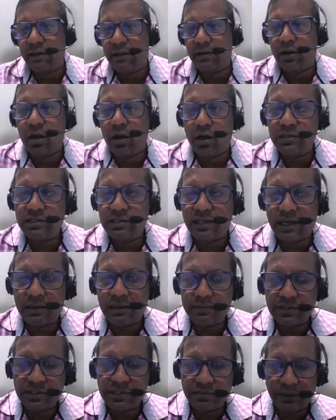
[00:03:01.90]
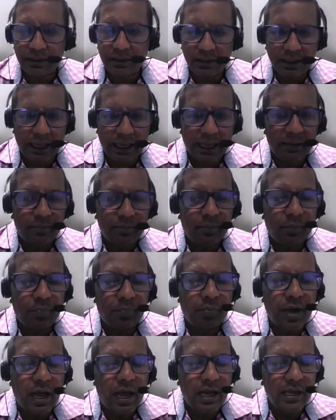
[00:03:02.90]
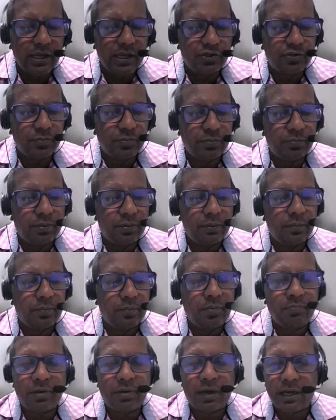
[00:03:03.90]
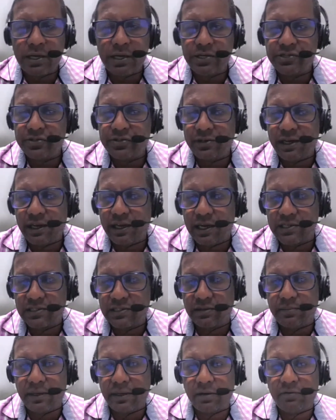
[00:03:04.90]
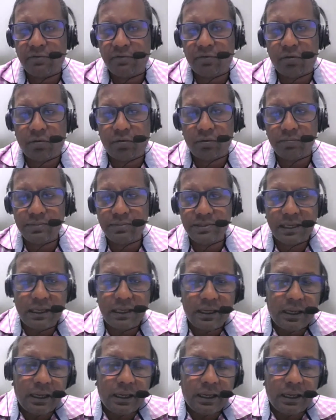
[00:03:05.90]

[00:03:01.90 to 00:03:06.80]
been a long time as well. And prior to LIASA being formed,